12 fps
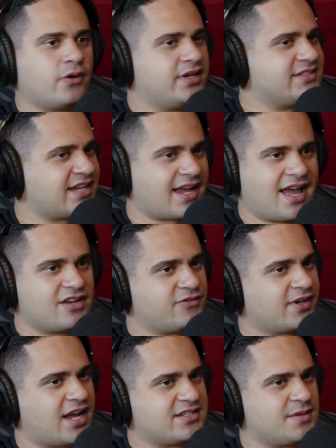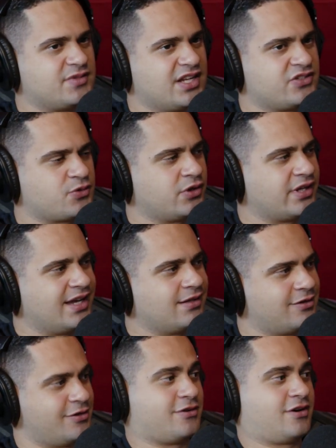he's like a hedge fund guy. His name's Israel
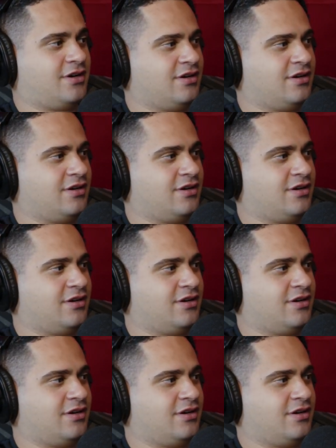Englander.